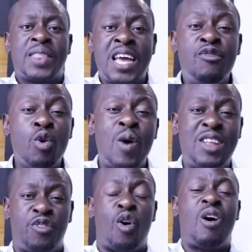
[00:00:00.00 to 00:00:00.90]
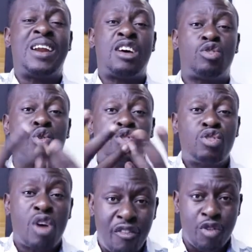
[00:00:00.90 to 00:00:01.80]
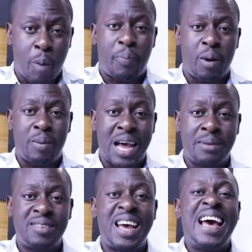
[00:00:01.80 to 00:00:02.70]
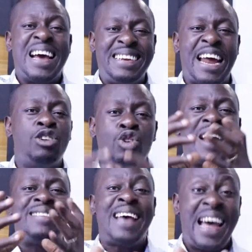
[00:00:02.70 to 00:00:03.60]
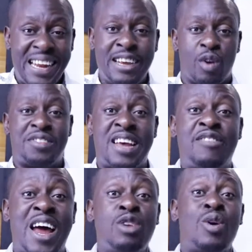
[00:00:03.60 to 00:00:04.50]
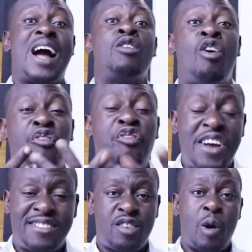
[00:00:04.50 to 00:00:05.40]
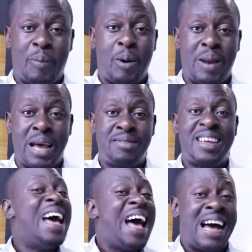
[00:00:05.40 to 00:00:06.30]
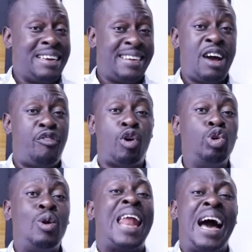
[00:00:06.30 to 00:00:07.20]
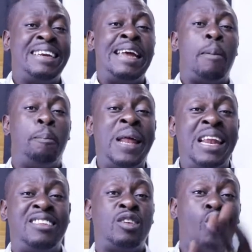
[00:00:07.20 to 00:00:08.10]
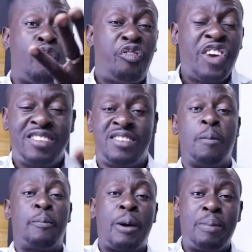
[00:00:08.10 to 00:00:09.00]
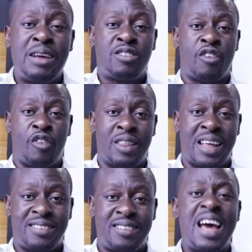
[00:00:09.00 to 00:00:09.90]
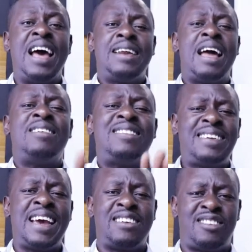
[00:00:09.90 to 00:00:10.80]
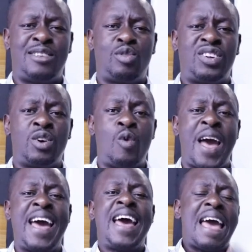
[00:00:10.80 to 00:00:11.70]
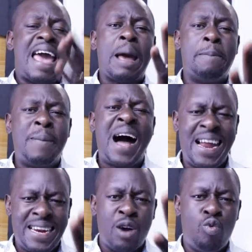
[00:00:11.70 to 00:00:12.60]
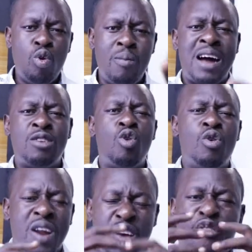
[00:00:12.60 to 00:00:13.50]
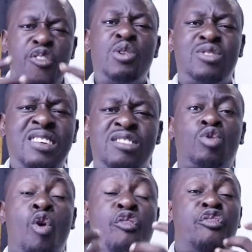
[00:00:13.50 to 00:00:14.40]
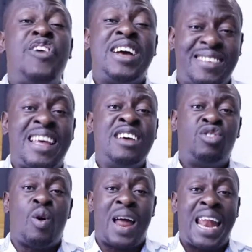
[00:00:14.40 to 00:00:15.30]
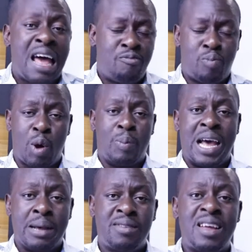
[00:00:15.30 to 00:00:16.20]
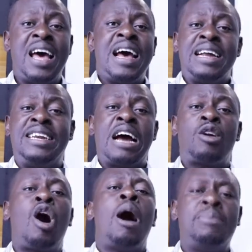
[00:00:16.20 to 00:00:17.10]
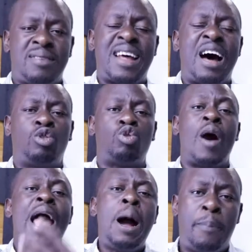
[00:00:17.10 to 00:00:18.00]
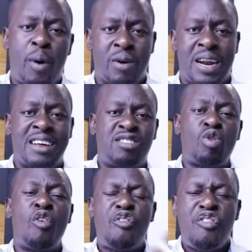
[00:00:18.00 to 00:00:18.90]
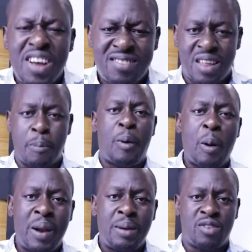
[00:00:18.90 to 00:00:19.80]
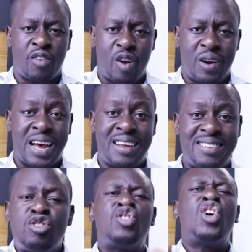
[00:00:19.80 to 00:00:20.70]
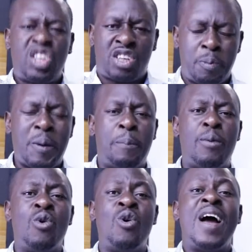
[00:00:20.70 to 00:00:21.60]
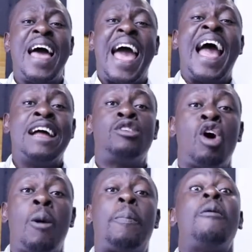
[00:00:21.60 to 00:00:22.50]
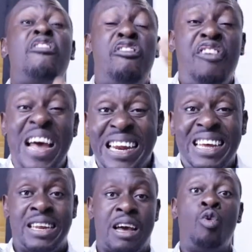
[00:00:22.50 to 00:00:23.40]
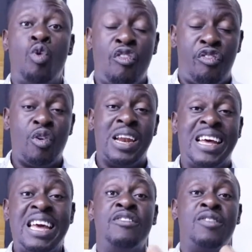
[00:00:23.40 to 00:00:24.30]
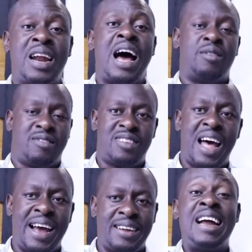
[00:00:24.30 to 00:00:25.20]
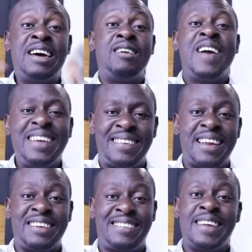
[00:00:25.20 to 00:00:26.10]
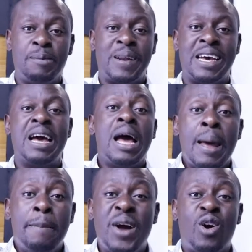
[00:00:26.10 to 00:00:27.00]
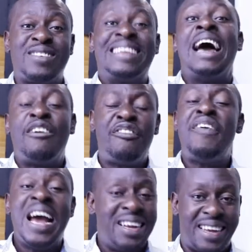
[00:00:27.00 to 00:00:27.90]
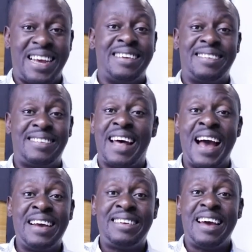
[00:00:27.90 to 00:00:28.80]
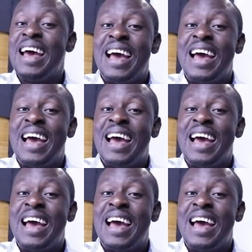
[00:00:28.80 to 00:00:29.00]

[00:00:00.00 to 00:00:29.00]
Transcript: if you wait for others to solve your problems, then you are telling yourself that you cannot fix your problems and therefore you lack the ability to fix the problems of others. Now, see a situation where a man, a woman who refuses to fix his or her life problems, then comes out to help others to fix the problems of others. Such people end up failing woefully even outside. And the reason is simply because they are failed inside.